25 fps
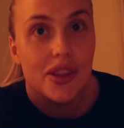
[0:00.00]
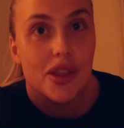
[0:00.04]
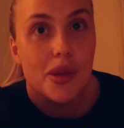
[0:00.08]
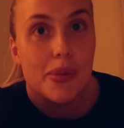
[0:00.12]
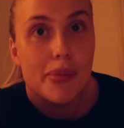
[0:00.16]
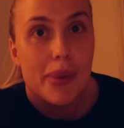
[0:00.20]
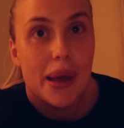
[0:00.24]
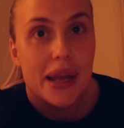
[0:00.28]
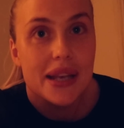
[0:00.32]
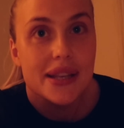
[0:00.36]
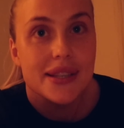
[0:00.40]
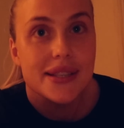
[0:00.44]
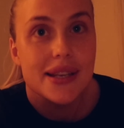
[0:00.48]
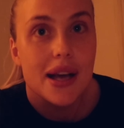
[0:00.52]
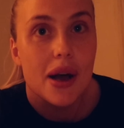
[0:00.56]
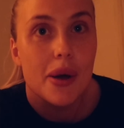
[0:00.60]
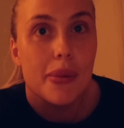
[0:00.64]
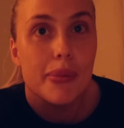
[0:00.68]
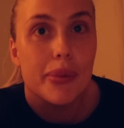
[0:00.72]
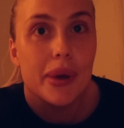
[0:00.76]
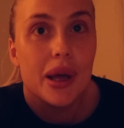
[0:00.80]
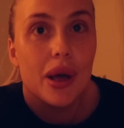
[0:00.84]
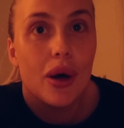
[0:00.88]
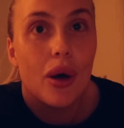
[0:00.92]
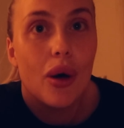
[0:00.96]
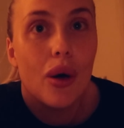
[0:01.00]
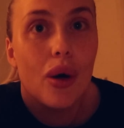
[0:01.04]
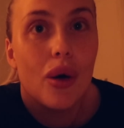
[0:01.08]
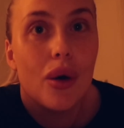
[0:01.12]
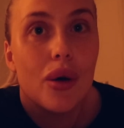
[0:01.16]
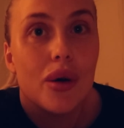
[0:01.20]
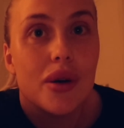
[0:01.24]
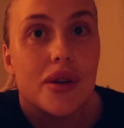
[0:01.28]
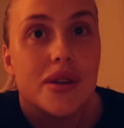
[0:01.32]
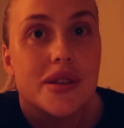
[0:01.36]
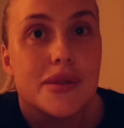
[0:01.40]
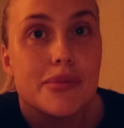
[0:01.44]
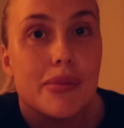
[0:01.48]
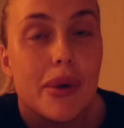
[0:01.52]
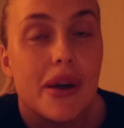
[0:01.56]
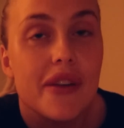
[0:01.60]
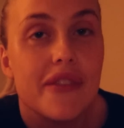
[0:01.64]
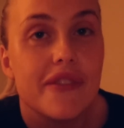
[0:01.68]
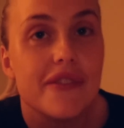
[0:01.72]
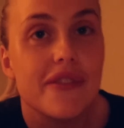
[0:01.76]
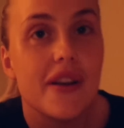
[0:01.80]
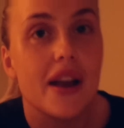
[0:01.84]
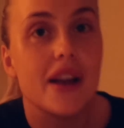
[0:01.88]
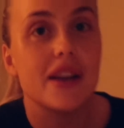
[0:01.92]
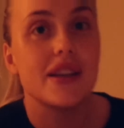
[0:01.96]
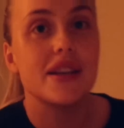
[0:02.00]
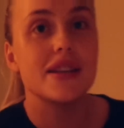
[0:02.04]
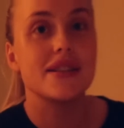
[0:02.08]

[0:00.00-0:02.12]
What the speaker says: the bed down because my friend